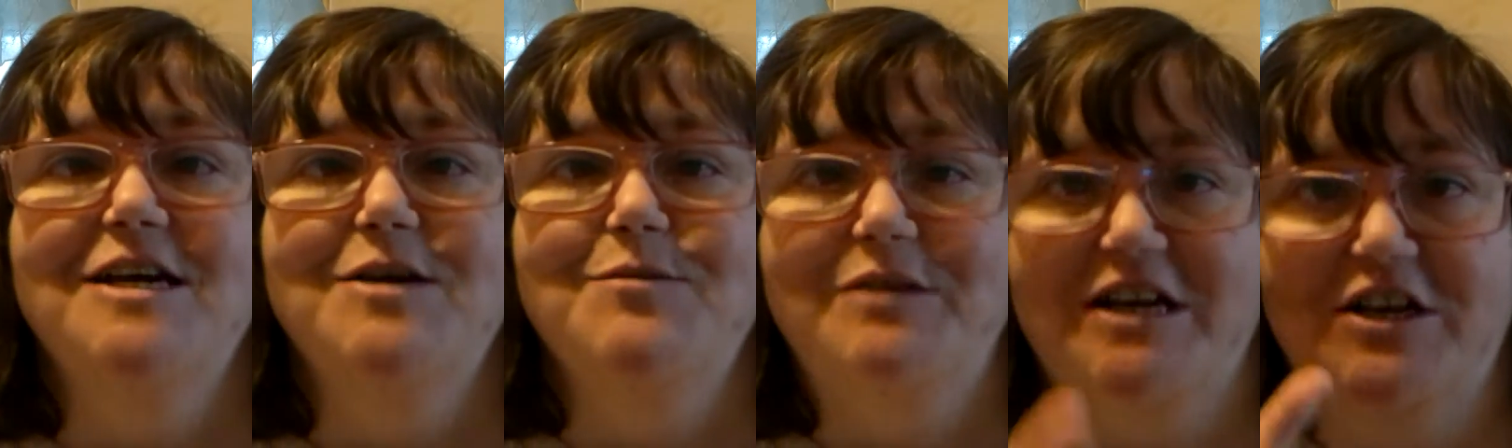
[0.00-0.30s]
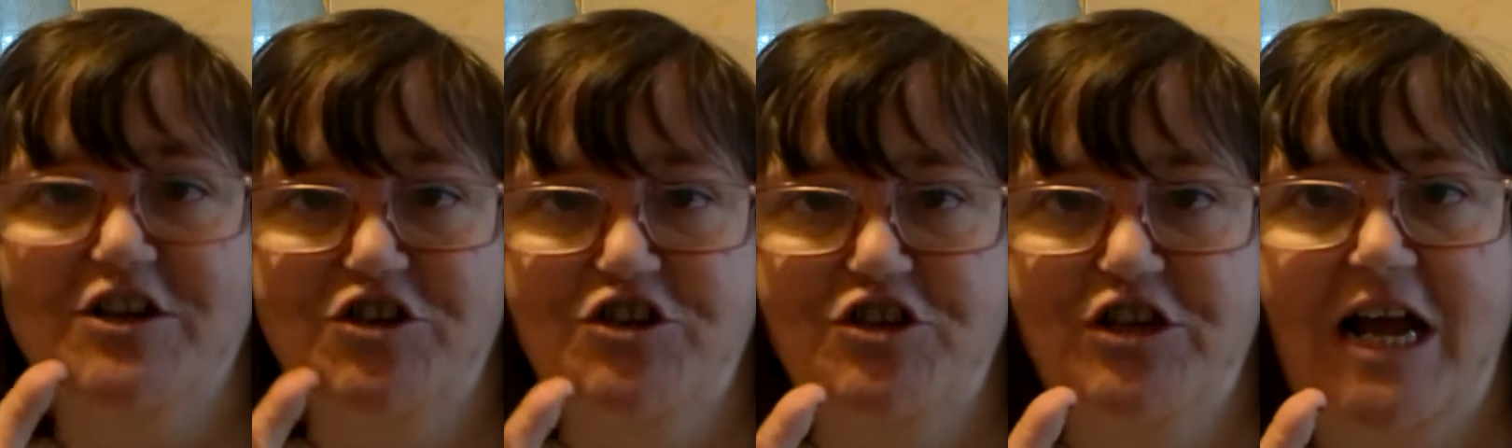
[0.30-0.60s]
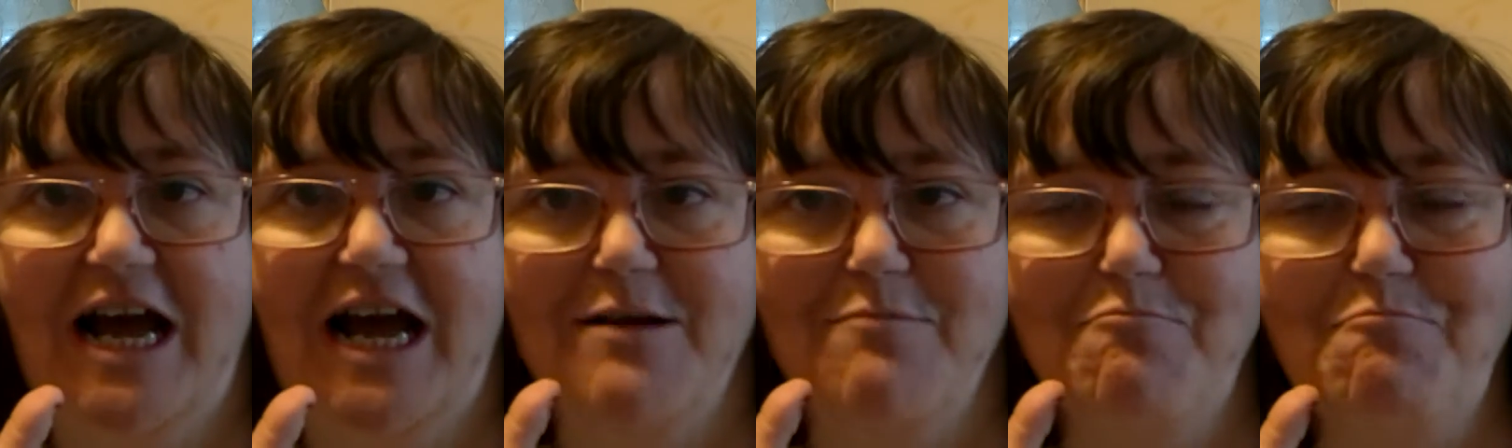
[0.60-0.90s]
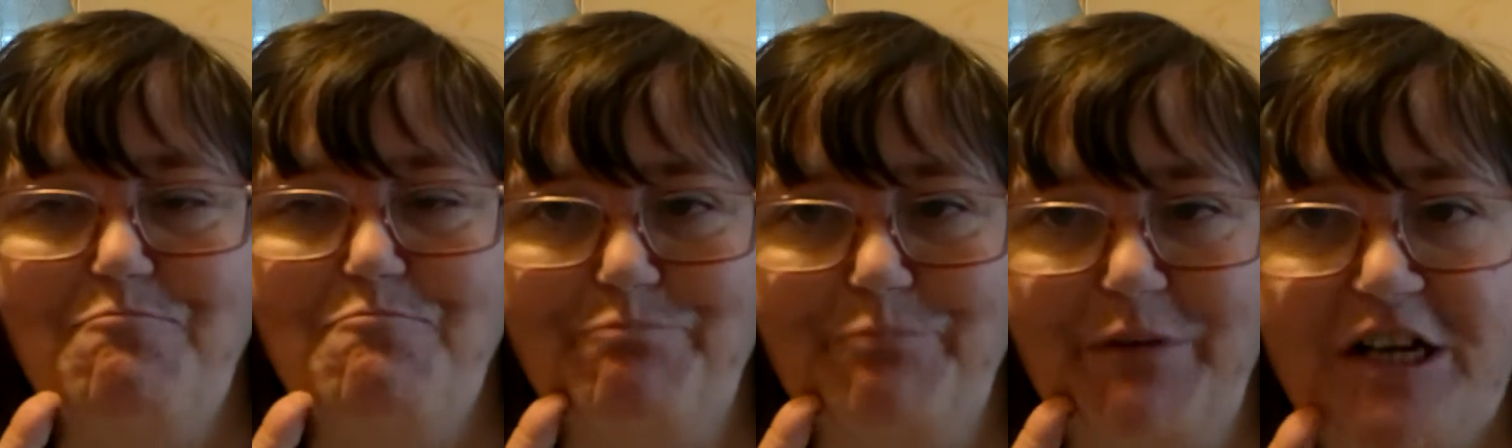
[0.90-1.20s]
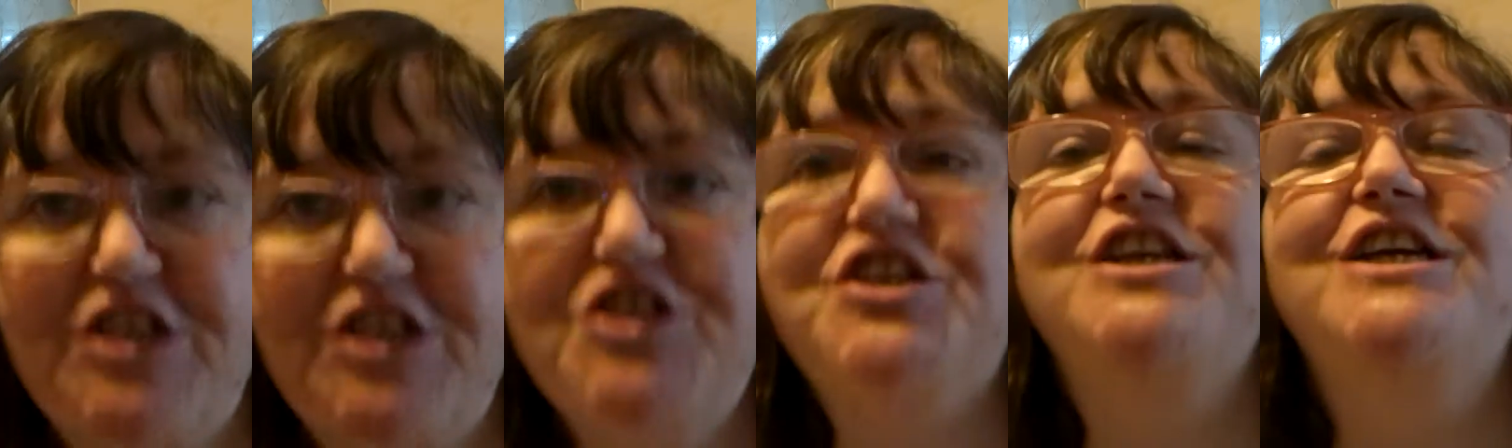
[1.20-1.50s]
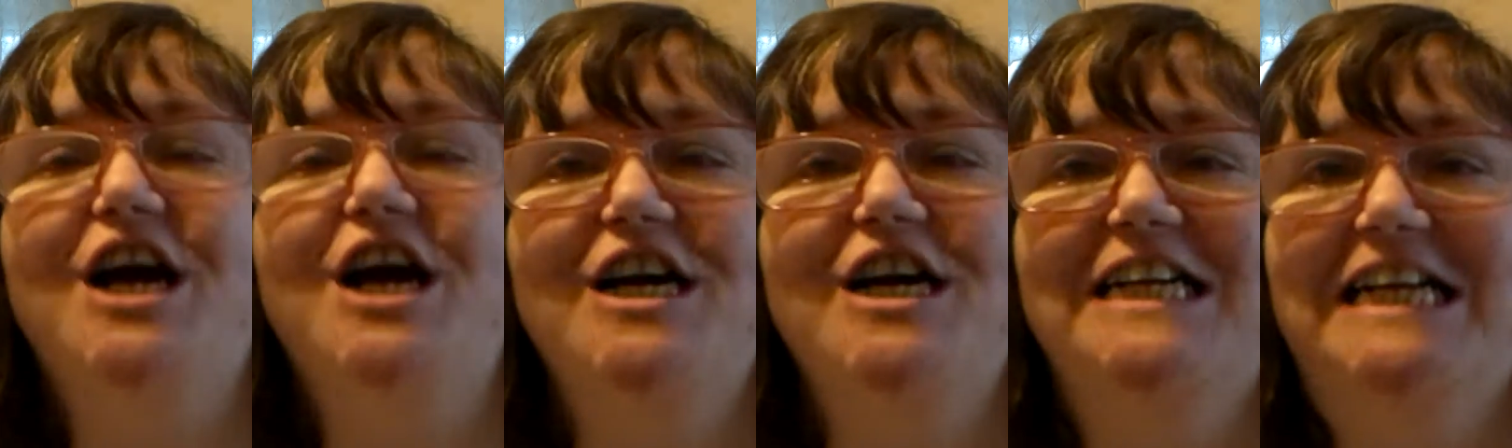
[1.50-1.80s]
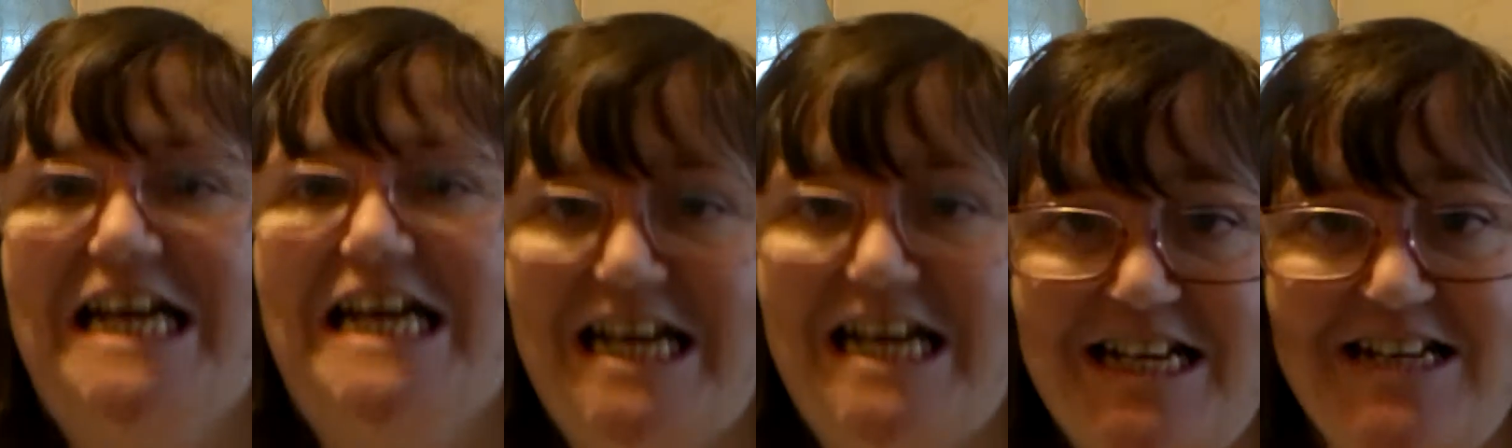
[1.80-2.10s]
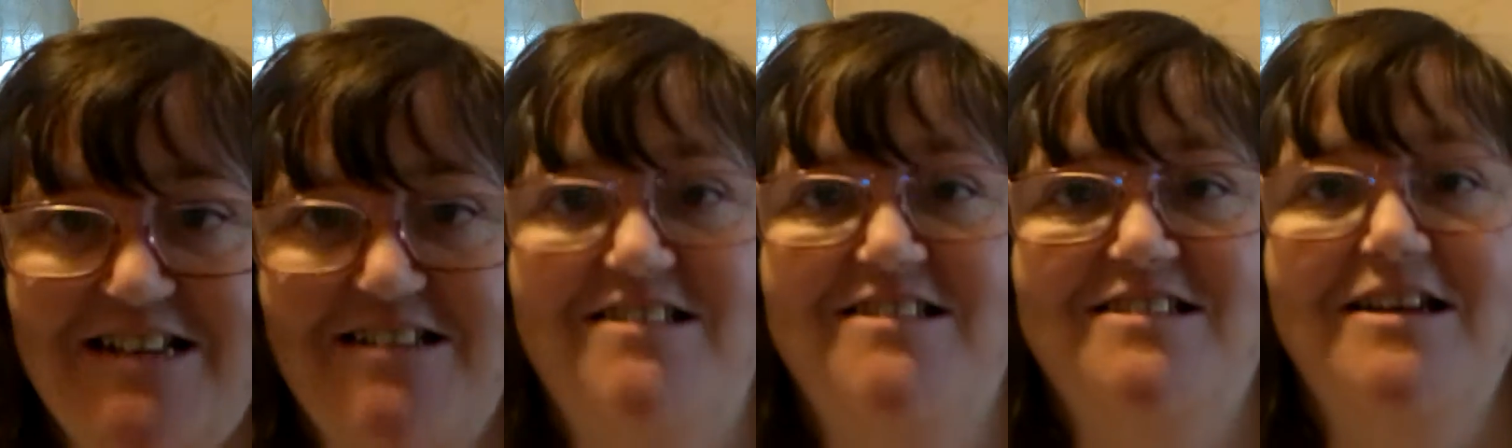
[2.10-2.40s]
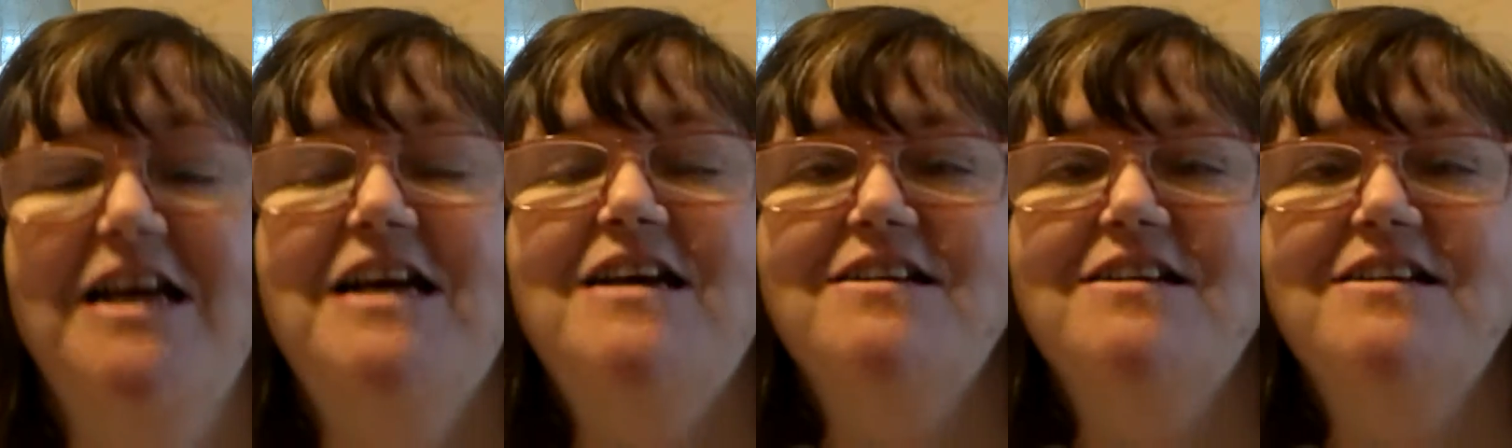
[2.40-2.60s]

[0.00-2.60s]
because she had a bunch of young kids